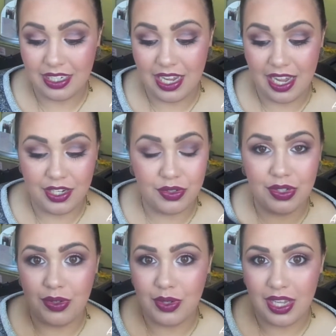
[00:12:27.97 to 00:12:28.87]
And I don't
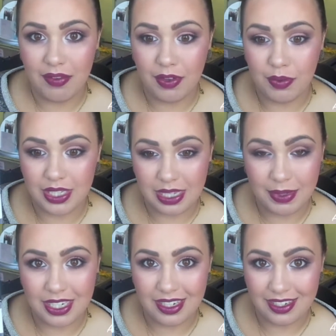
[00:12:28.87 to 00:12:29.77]
know if it was
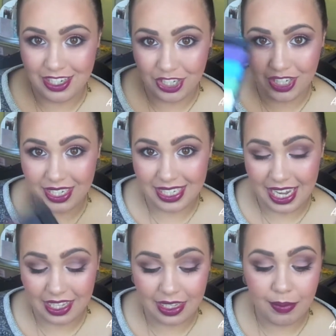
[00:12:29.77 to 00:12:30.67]
limited edition
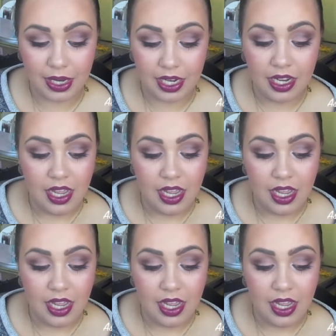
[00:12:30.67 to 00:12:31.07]
exactly, but